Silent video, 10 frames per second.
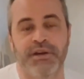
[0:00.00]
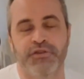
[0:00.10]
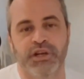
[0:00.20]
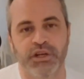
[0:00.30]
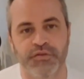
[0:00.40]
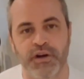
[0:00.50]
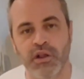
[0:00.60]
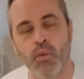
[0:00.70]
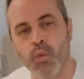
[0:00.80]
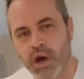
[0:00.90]
If you're going to follow
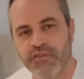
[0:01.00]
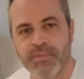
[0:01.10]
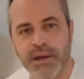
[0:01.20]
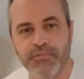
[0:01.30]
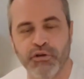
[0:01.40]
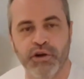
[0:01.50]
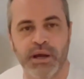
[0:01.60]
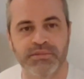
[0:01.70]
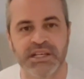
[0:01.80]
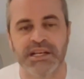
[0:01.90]
one of my
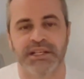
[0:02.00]
programs,